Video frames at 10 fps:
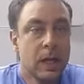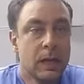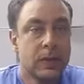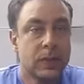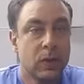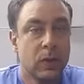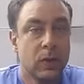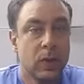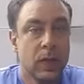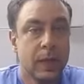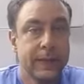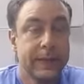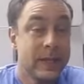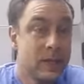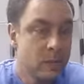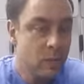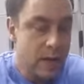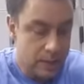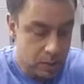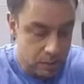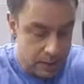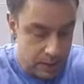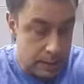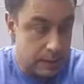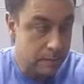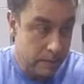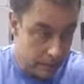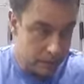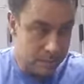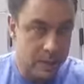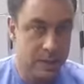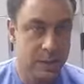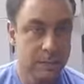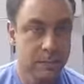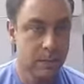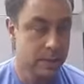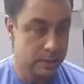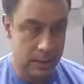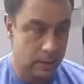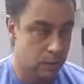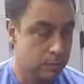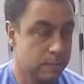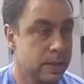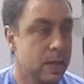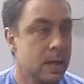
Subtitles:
So the gym where I train, this is my gym, this is the locker room, but